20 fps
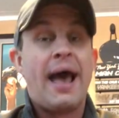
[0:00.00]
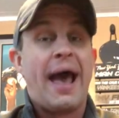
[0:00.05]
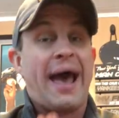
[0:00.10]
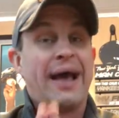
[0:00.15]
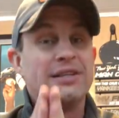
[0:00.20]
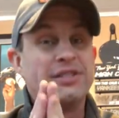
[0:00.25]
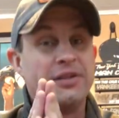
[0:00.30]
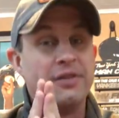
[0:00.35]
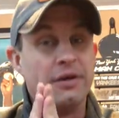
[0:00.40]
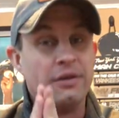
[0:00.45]

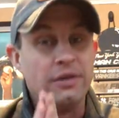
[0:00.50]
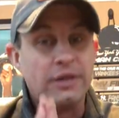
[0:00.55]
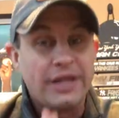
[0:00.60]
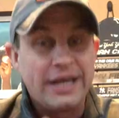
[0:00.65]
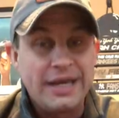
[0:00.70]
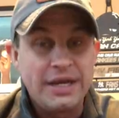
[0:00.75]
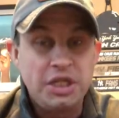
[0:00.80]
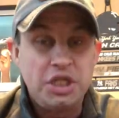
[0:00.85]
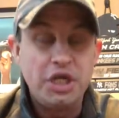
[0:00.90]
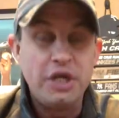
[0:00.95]
as the
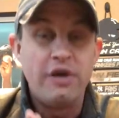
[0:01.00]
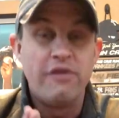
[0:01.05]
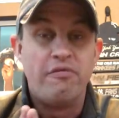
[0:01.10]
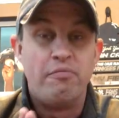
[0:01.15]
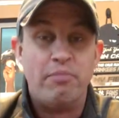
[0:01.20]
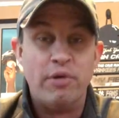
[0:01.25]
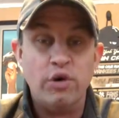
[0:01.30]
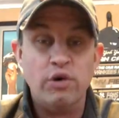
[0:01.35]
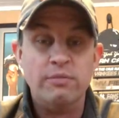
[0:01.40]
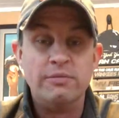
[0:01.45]
Legion
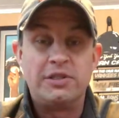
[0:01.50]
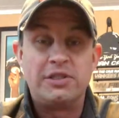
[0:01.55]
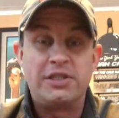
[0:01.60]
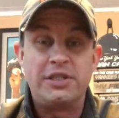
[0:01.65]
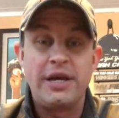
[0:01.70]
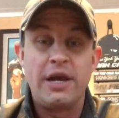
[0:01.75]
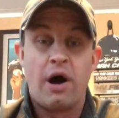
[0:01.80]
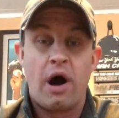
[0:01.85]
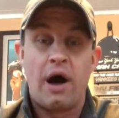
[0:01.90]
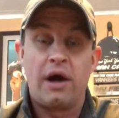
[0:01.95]
of Boom
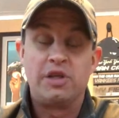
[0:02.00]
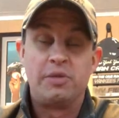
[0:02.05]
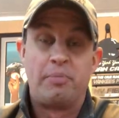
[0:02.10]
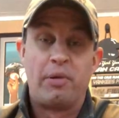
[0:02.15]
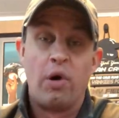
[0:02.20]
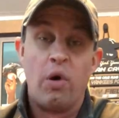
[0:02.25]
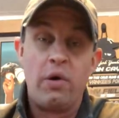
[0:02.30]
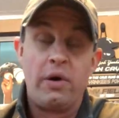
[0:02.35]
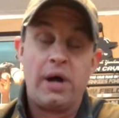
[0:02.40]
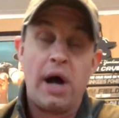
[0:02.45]
Seahawks
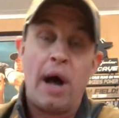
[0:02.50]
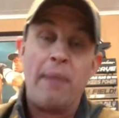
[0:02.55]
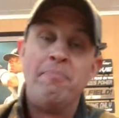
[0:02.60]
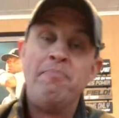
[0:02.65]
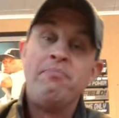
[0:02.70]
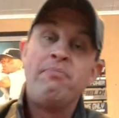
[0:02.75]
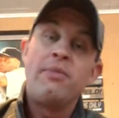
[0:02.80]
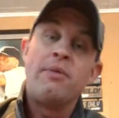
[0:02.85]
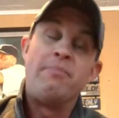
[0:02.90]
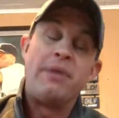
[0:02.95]
broke up